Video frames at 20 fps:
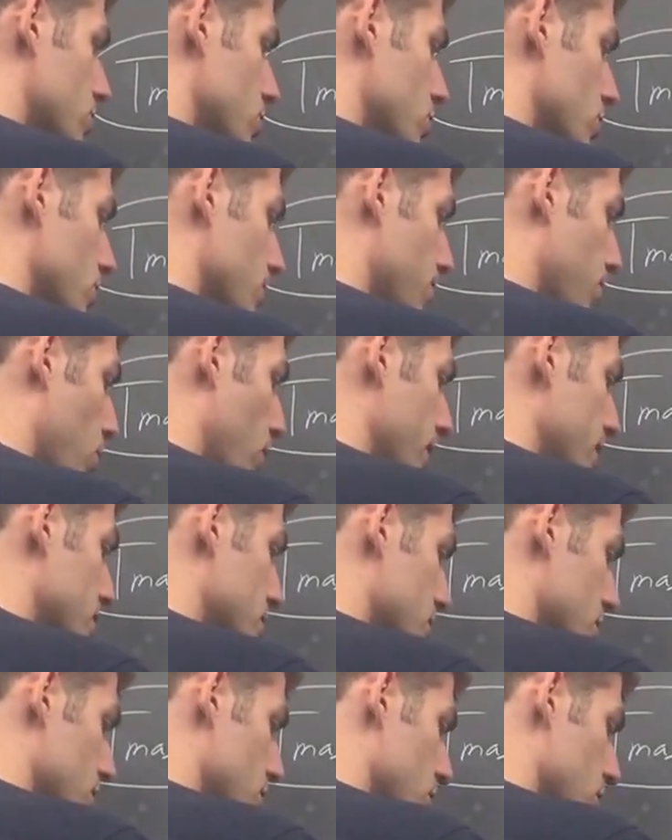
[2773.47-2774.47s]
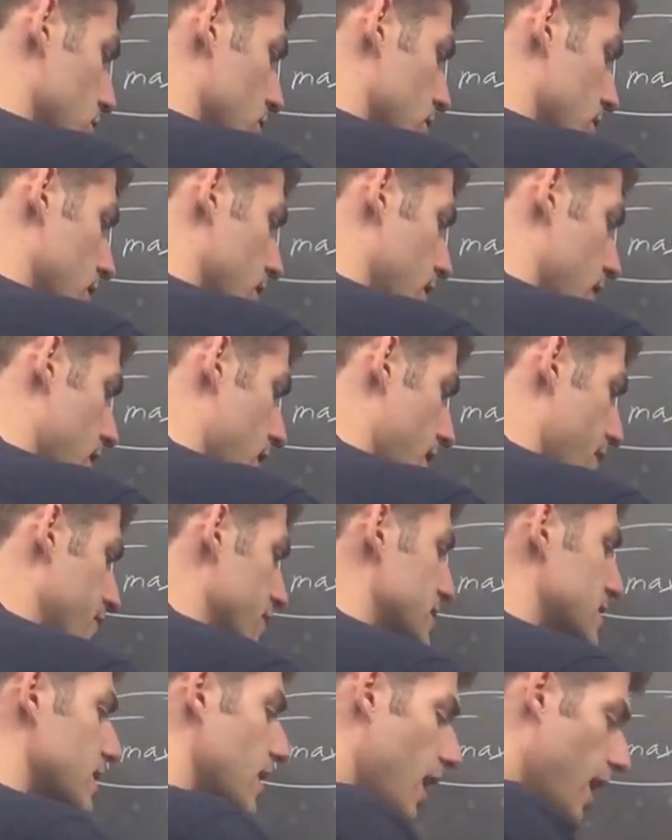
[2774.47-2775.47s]
to 0.2. If
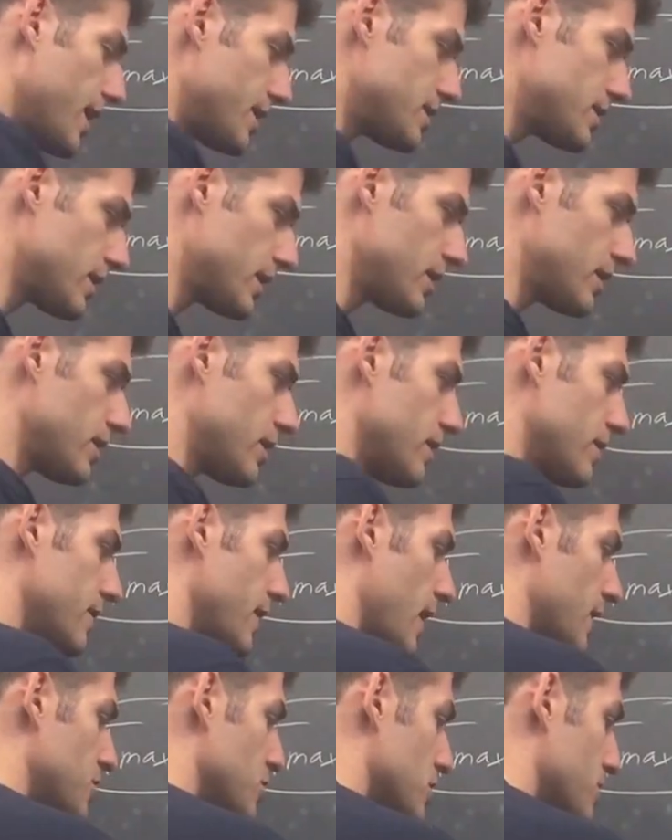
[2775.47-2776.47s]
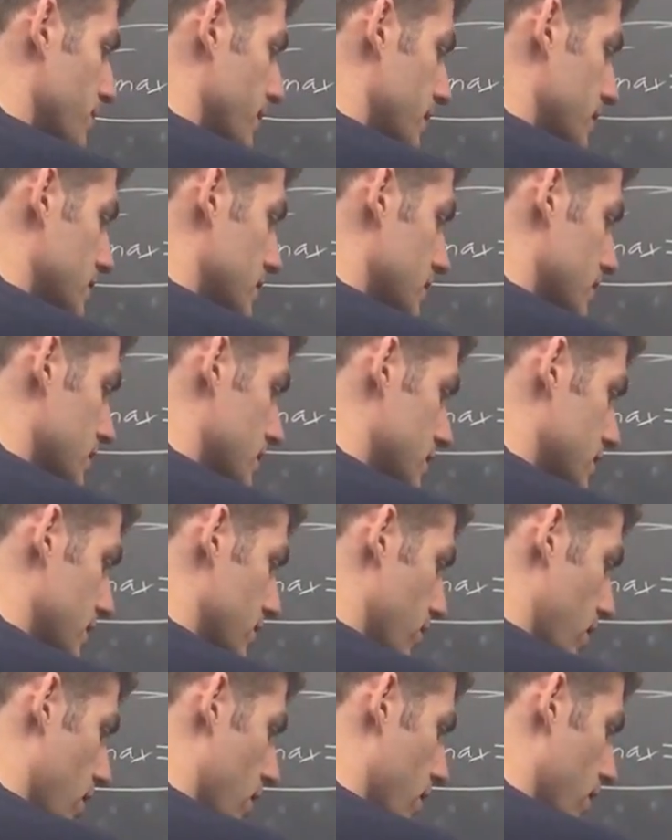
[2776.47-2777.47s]
it's constant, that just means
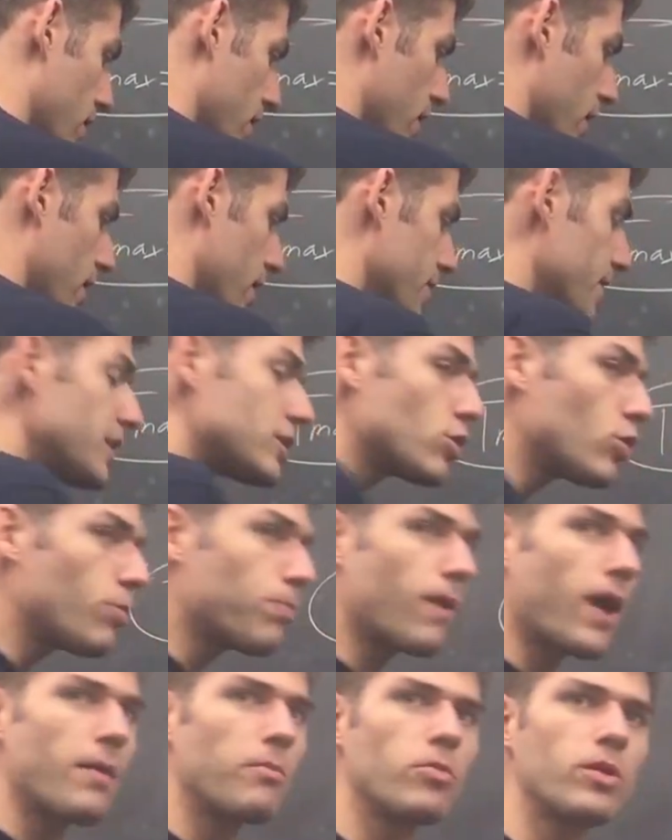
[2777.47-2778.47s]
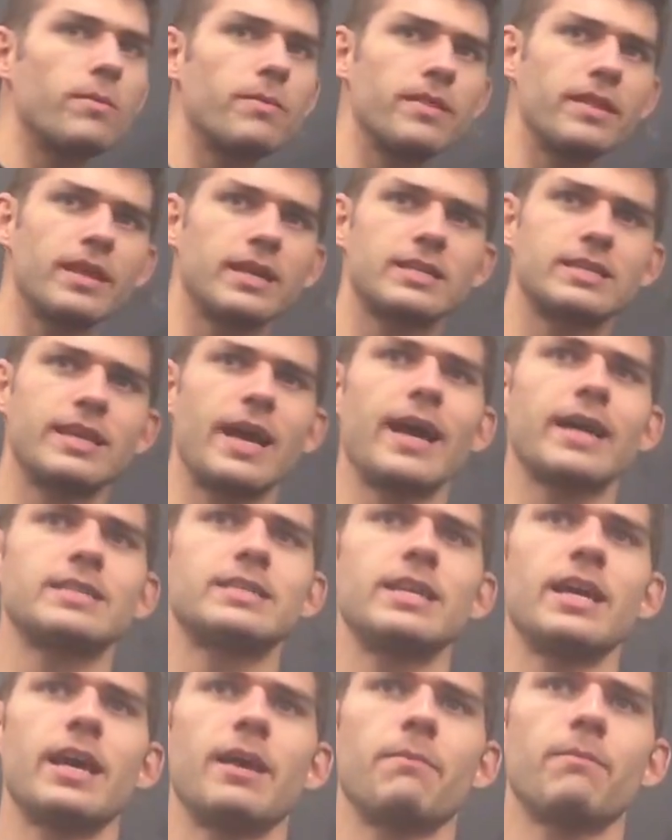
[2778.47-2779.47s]
0. This whole problem would have been the exact
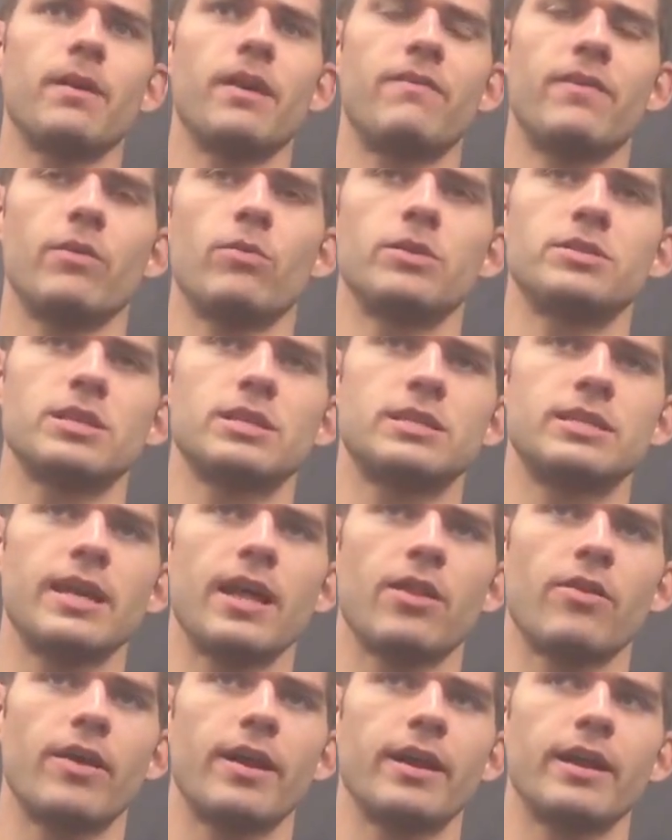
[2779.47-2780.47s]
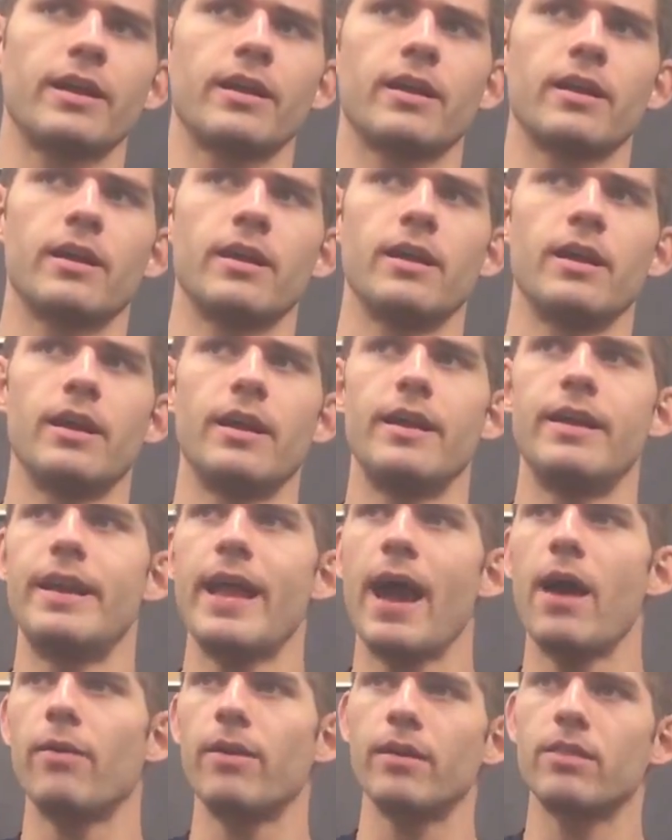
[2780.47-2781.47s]
same if it was accelerating
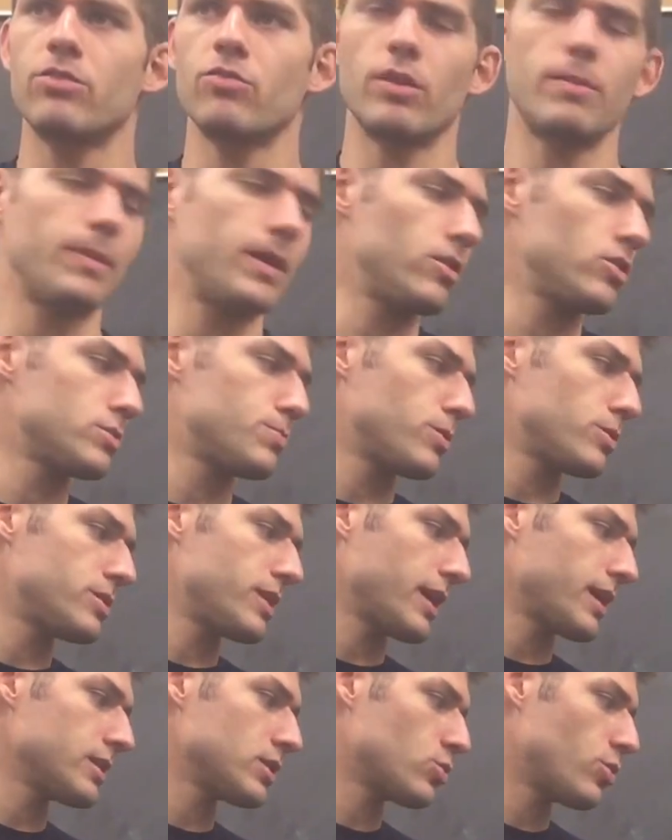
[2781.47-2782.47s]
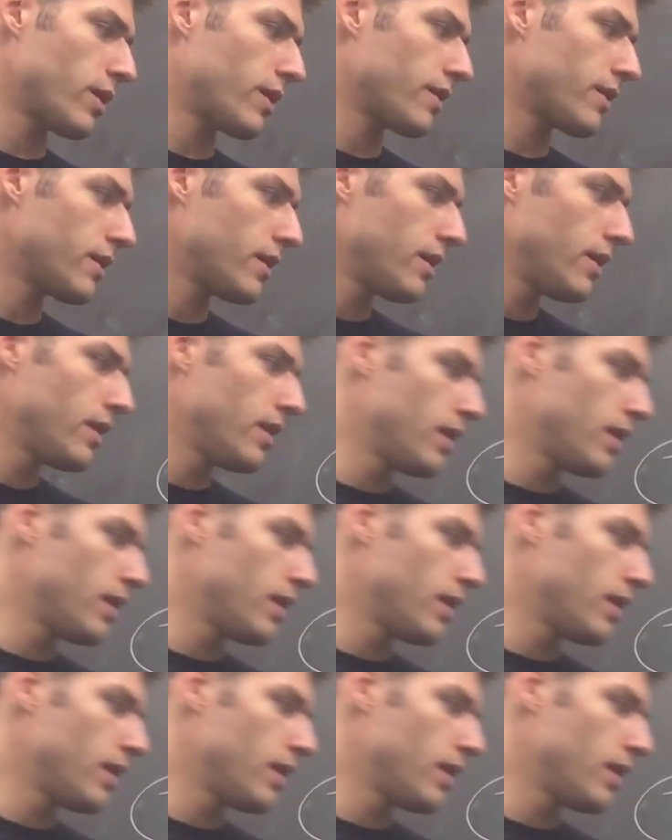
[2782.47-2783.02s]
down at 3 meters per second squared.